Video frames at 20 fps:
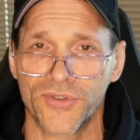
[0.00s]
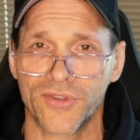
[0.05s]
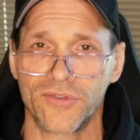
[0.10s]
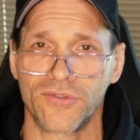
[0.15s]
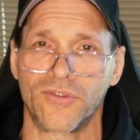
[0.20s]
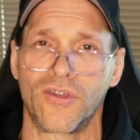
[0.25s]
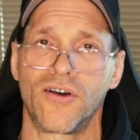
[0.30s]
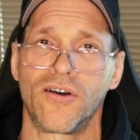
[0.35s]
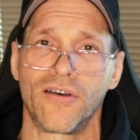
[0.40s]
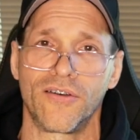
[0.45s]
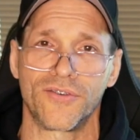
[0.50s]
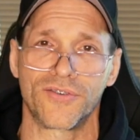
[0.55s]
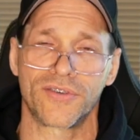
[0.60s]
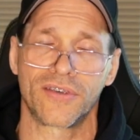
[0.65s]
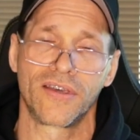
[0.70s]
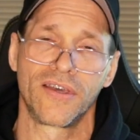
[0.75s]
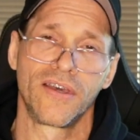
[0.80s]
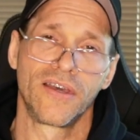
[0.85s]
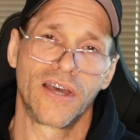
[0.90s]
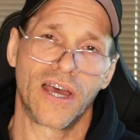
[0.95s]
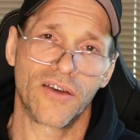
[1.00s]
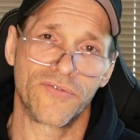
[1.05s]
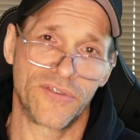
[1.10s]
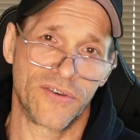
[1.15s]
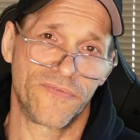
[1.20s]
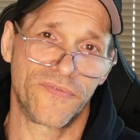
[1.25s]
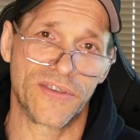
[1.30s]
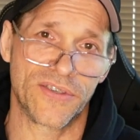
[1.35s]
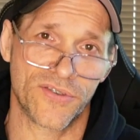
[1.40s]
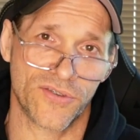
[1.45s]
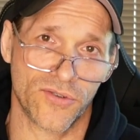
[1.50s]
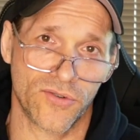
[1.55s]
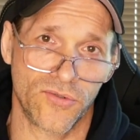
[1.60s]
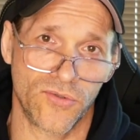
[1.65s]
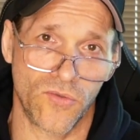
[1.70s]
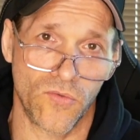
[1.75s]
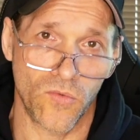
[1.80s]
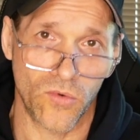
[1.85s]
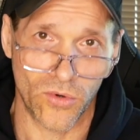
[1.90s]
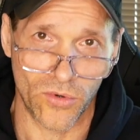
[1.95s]
and laws of the
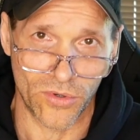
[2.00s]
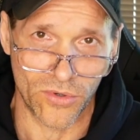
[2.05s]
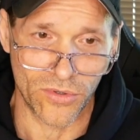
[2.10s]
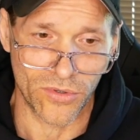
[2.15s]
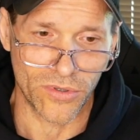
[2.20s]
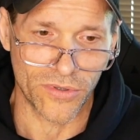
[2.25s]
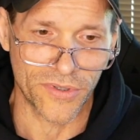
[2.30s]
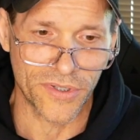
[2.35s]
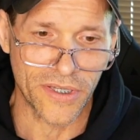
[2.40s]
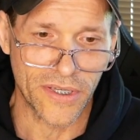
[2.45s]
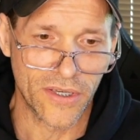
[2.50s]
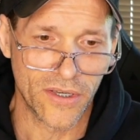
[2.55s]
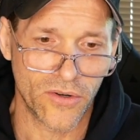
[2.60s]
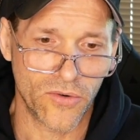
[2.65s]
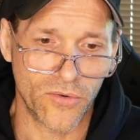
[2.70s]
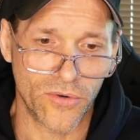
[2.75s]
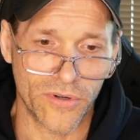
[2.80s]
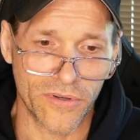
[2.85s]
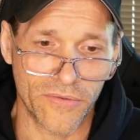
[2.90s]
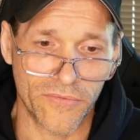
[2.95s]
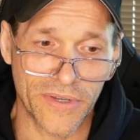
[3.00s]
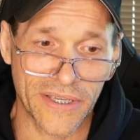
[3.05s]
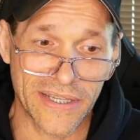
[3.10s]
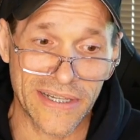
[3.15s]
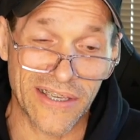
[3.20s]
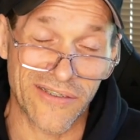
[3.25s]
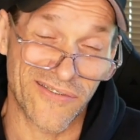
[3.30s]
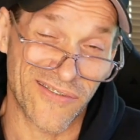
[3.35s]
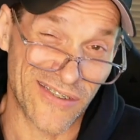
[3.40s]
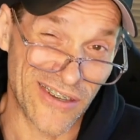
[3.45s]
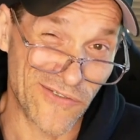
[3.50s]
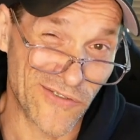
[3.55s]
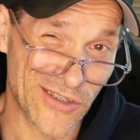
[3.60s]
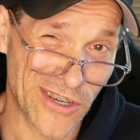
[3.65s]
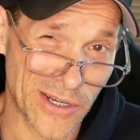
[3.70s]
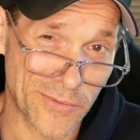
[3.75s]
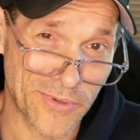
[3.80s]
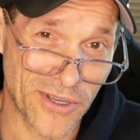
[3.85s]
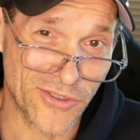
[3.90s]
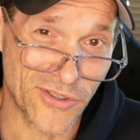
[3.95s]
physical world, or we can even
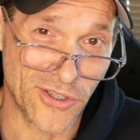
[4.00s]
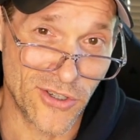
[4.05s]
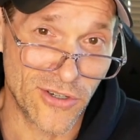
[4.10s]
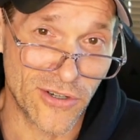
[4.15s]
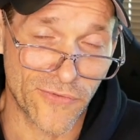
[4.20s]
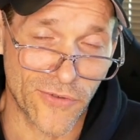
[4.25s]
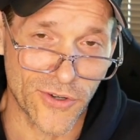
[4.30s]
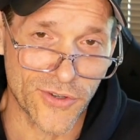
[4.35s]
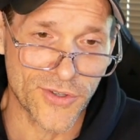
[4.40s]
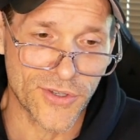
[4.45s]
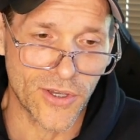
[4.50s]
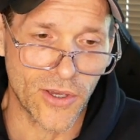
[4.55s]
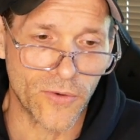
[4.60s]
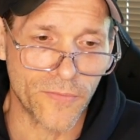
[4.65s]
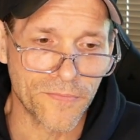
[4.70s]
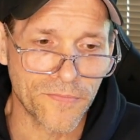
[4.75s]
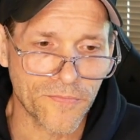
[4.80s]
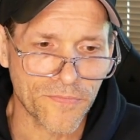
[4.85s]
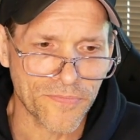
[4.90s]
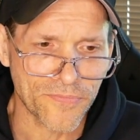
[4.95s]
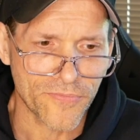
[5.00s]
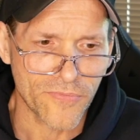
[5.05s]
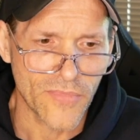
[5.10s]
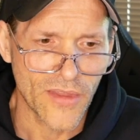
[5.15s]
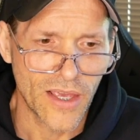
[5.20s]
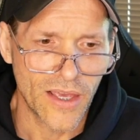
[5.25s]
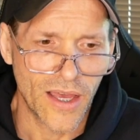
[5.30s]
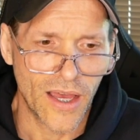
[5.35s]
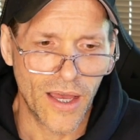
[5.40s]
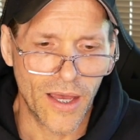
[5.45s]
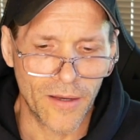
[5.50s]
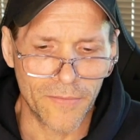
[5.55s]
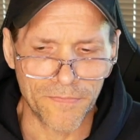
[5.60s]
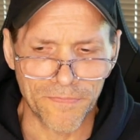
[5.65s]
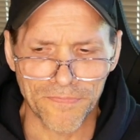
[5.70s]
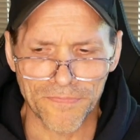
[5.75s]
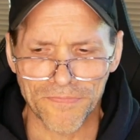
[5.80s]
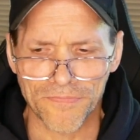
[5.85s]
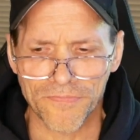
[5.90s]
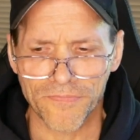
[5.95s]
talk about the universe. So
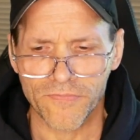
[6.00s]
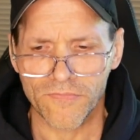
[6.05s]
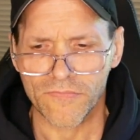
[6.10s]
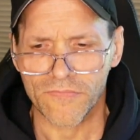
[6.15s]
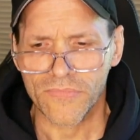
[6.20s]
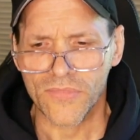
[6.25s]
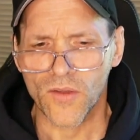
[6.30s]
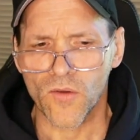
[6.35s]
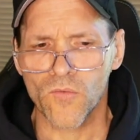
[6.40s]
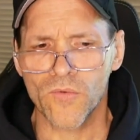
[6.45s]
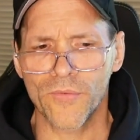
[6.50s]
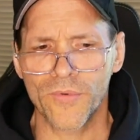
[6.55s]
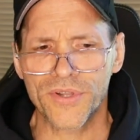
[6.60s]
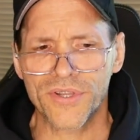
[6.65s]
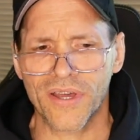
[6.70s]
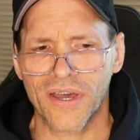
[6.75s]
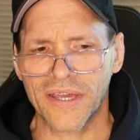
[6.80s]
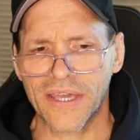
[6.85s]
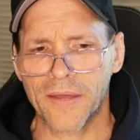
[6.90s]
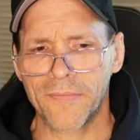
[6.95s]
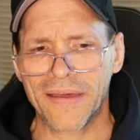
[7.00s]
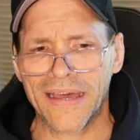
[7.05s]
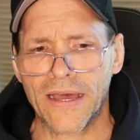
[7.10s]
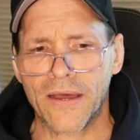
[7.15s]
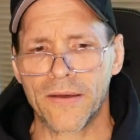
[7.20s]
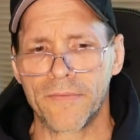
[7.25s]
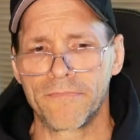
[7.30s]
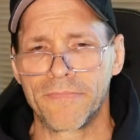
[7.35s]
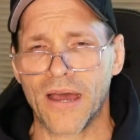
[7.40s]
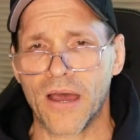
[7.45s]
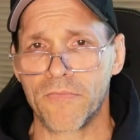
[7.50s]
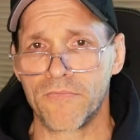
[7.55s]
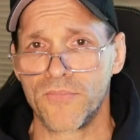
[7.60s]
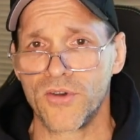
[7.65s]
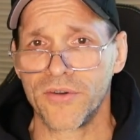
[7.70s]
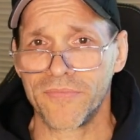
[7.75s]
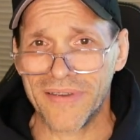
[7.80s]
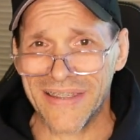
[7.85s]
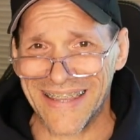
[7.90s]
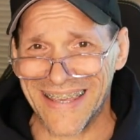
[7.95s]
when we talk about
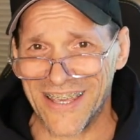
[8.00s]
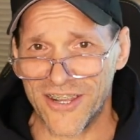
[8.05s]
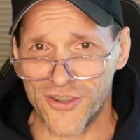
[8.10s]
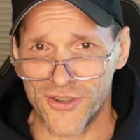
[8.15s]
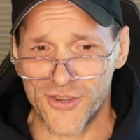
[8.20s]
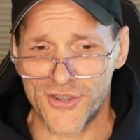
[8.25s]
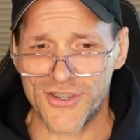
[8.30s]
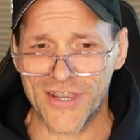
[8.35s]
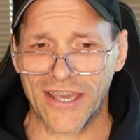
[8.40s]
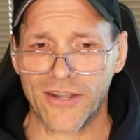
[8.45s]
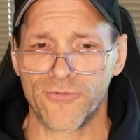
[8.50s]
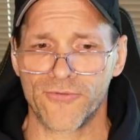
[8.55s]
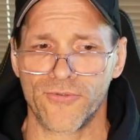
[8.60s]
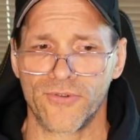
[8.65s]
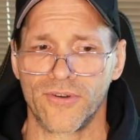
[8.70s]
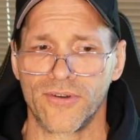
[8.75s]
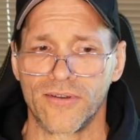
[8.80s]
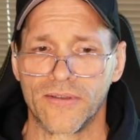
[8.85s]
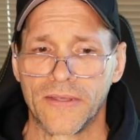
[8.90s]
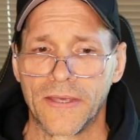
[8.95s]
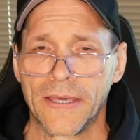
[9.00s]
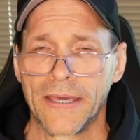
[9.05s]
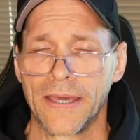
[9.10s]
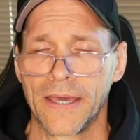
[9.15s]
movement in general,